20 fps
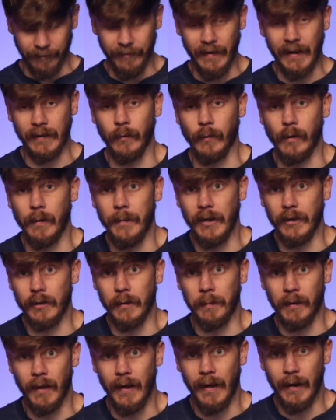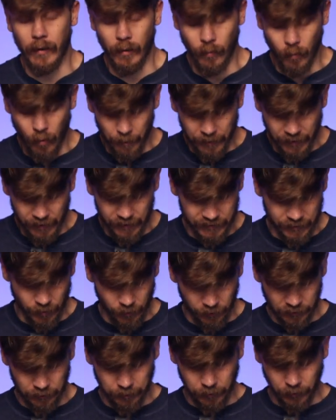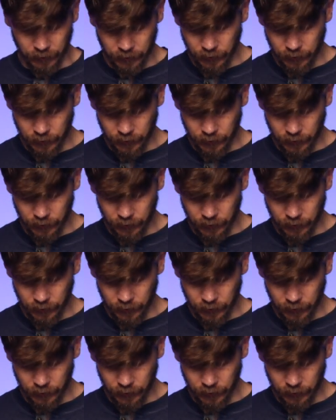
effect we're about to apply or it won't be as noticeable.